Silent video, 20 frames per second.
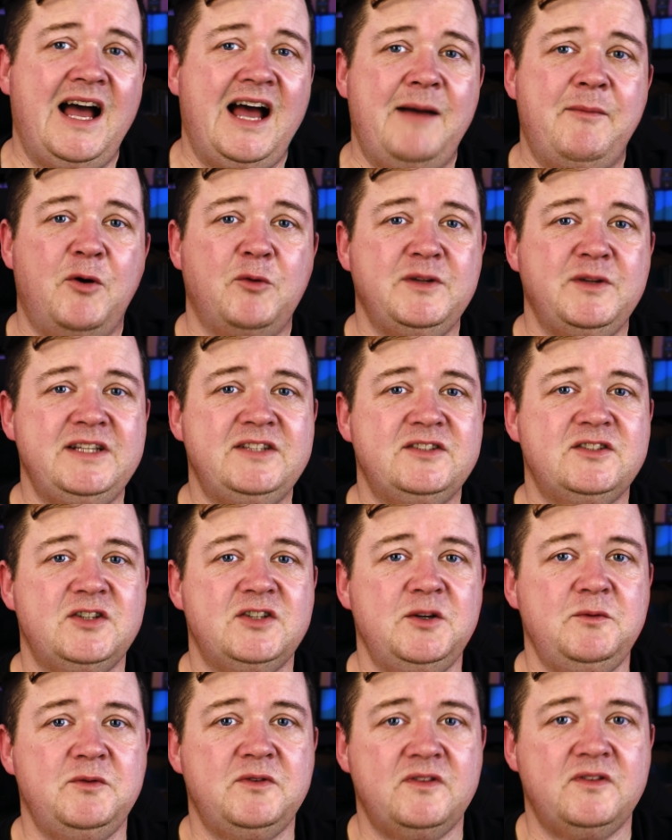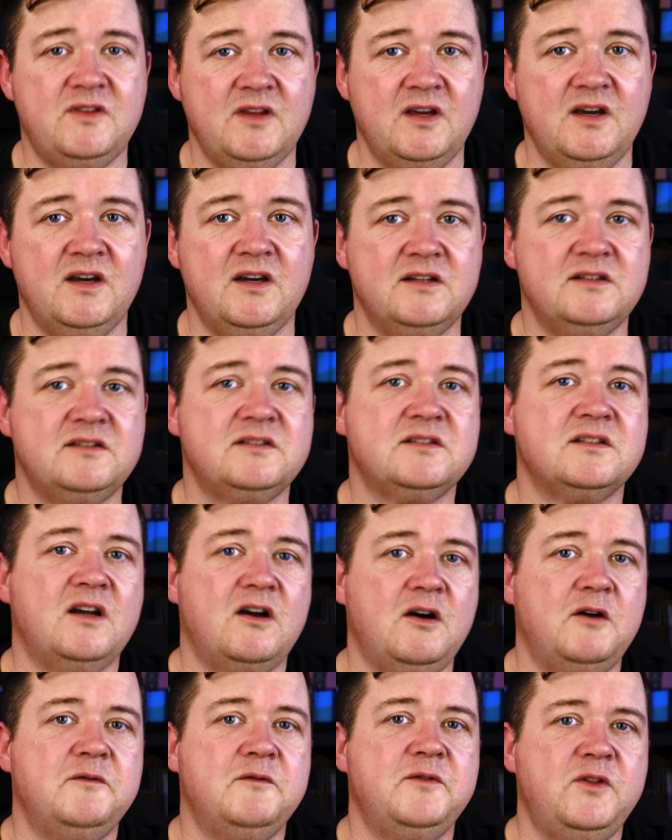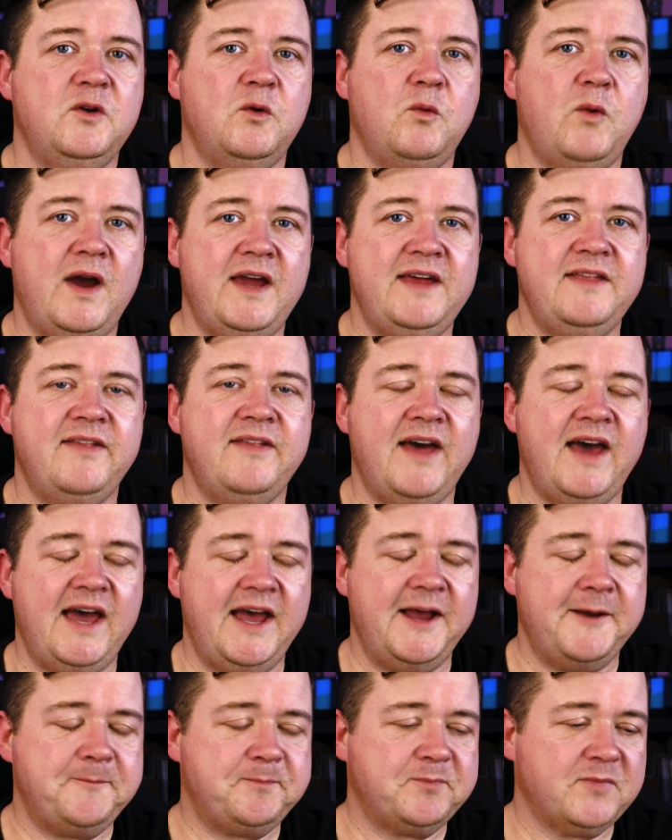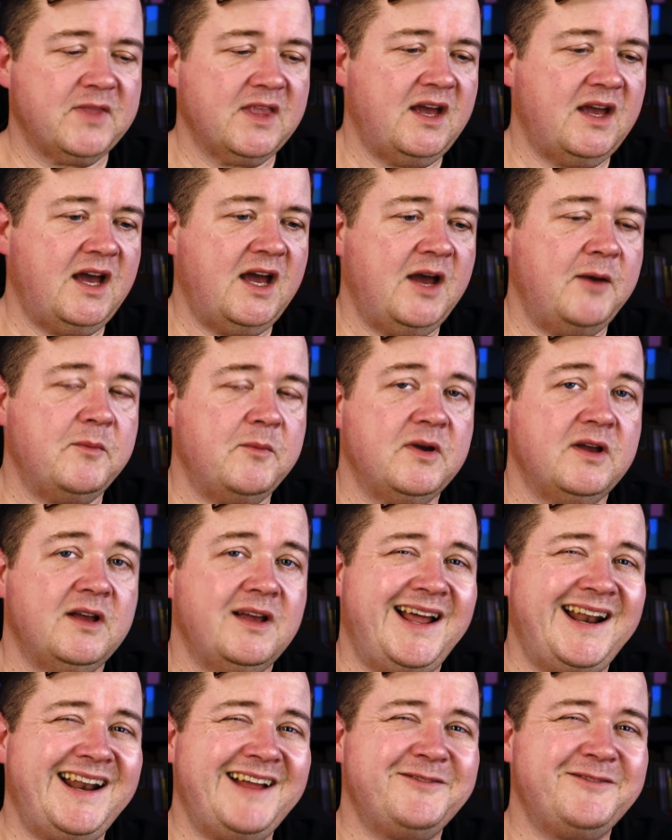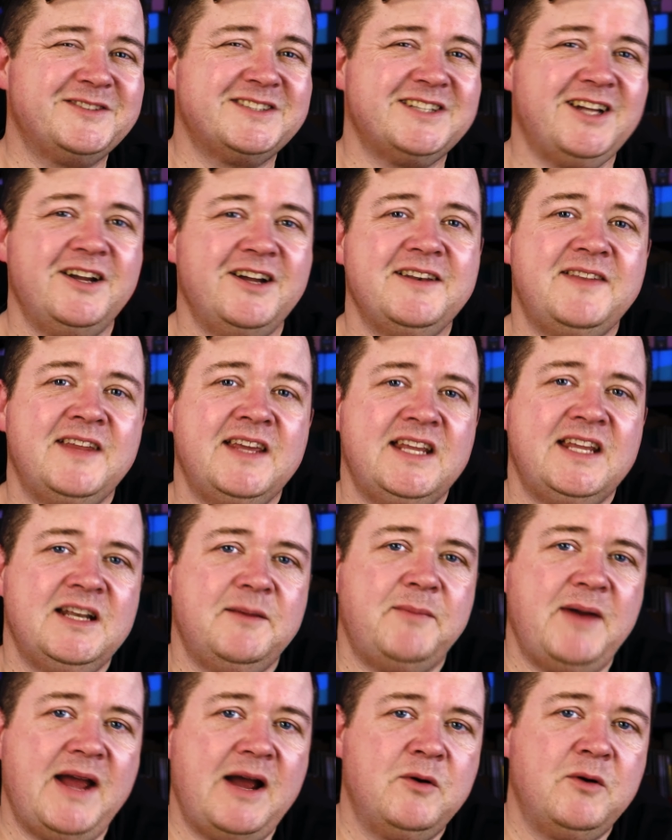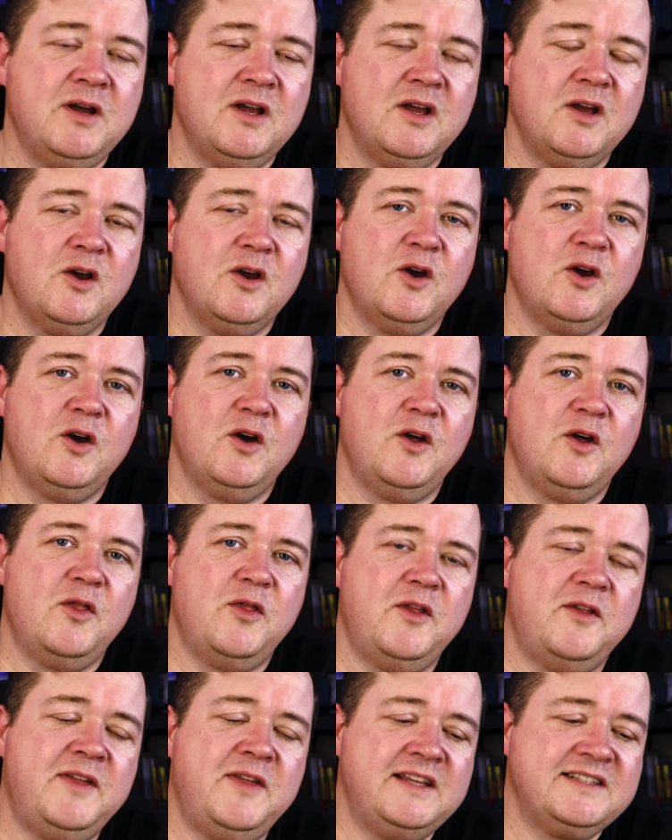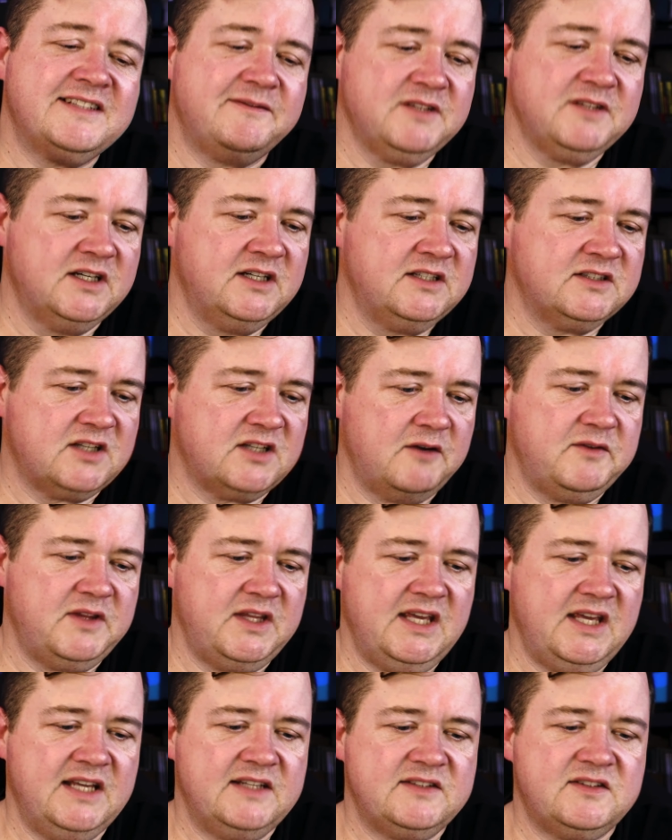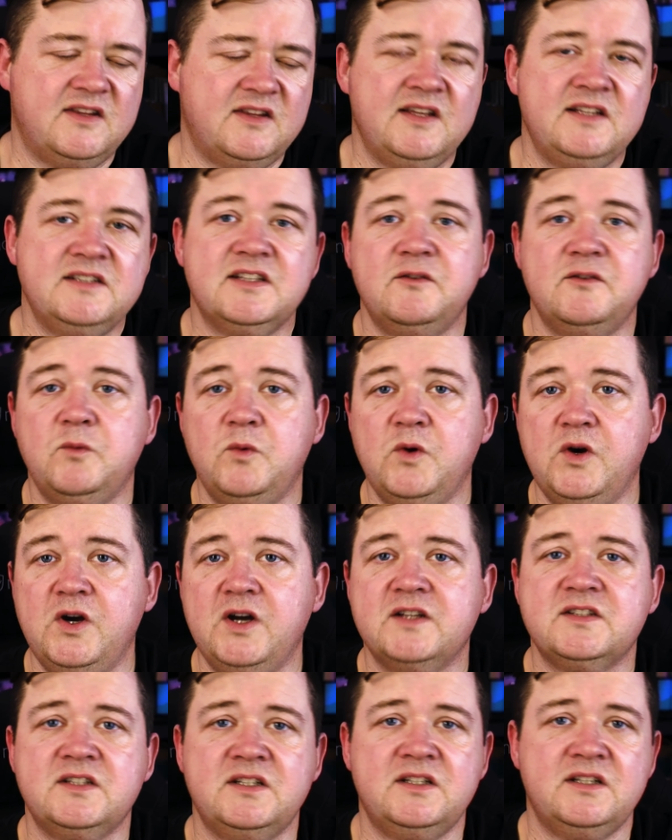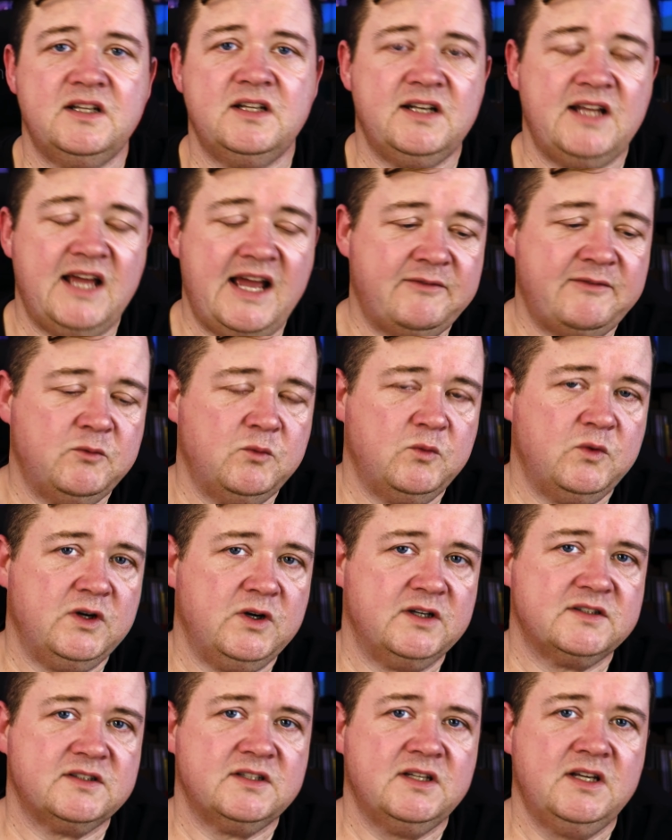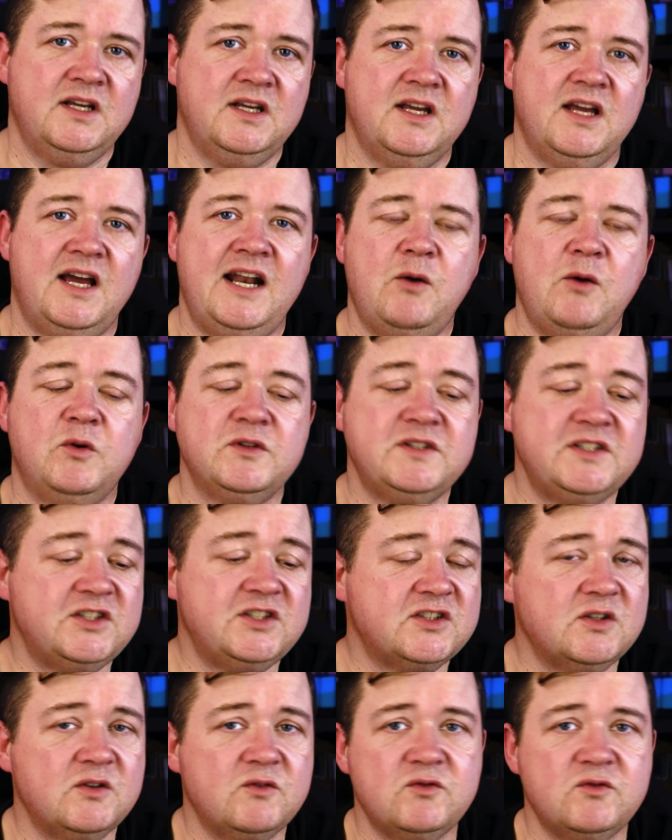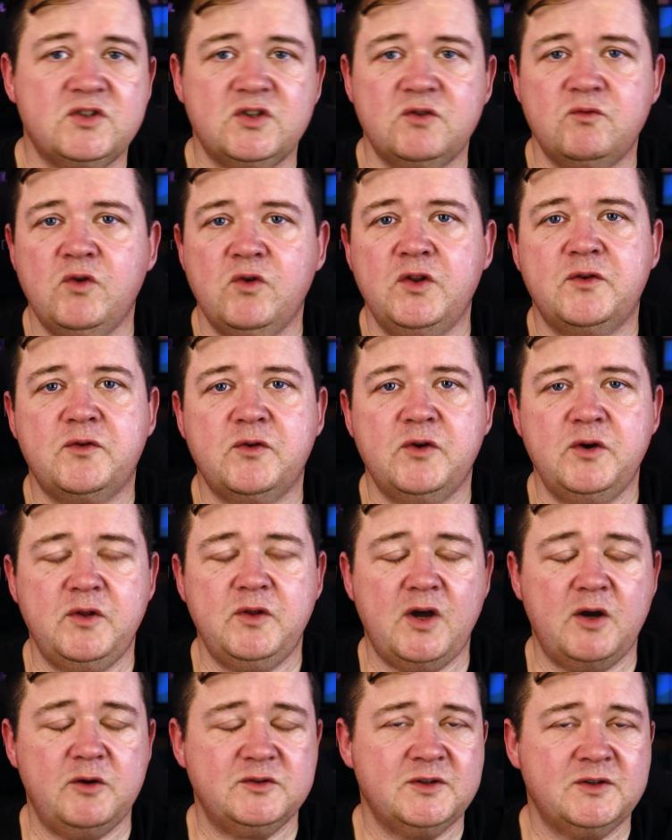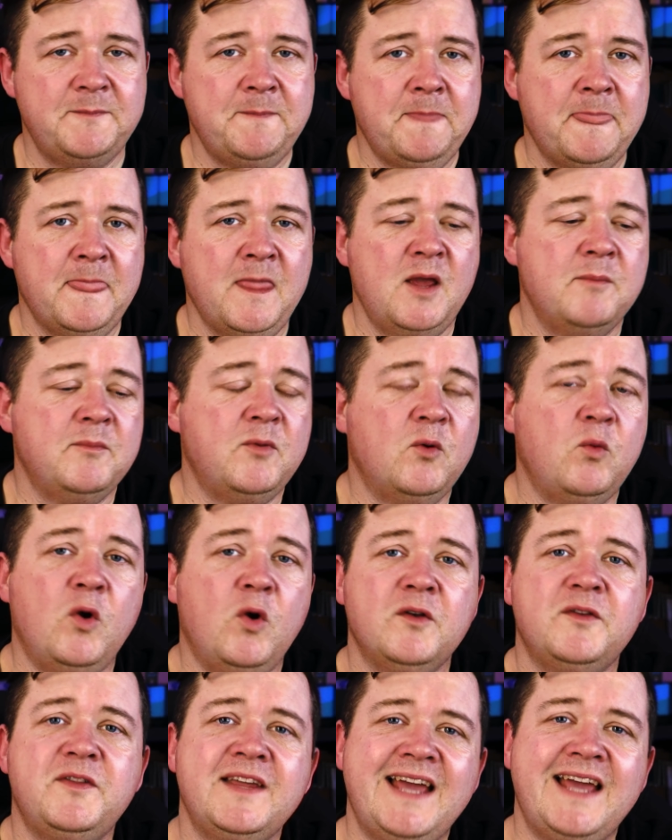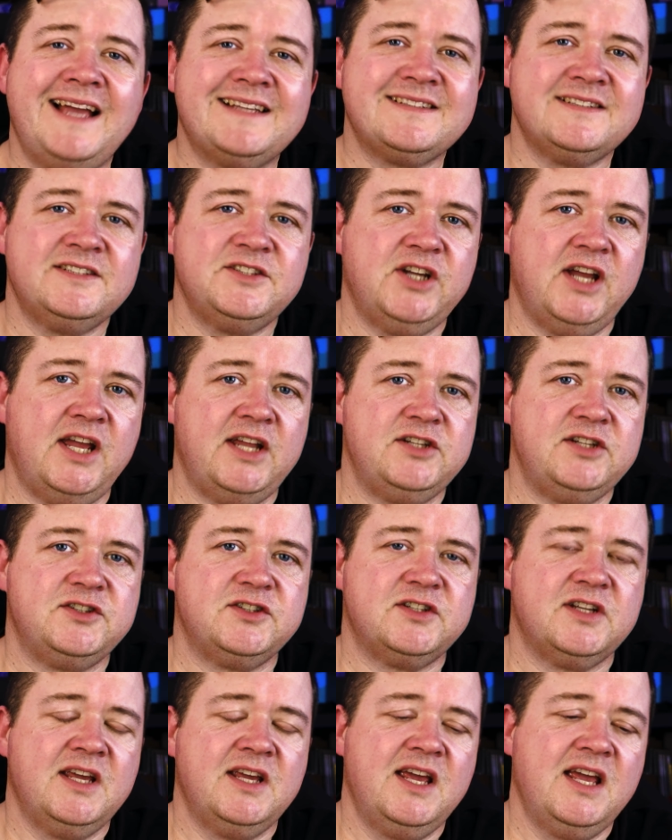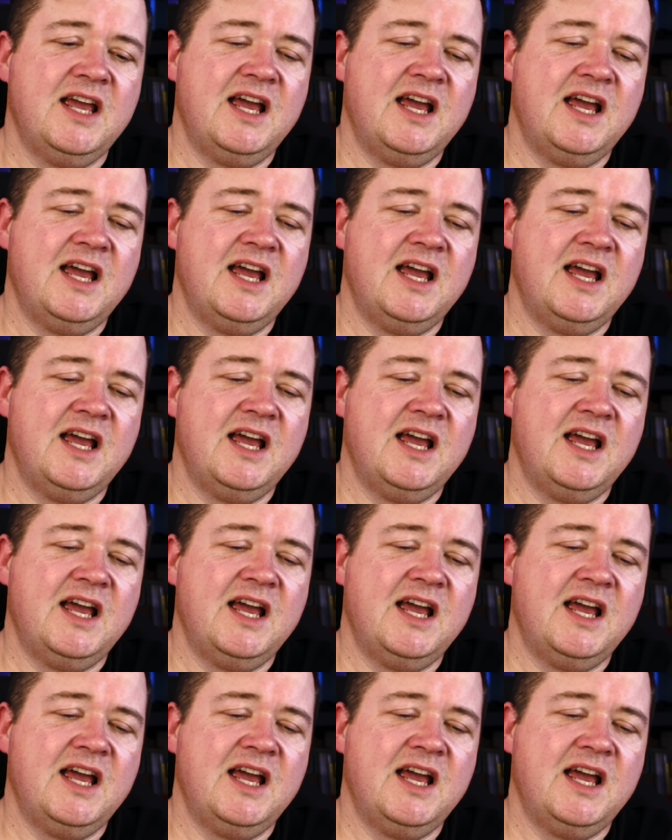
I'm only 2/3 of the way there. And I've started thinking about the things I've learned over the years, the things that have worked and haven't worked. And I wanted just to run through those. But one thing hasn't changed.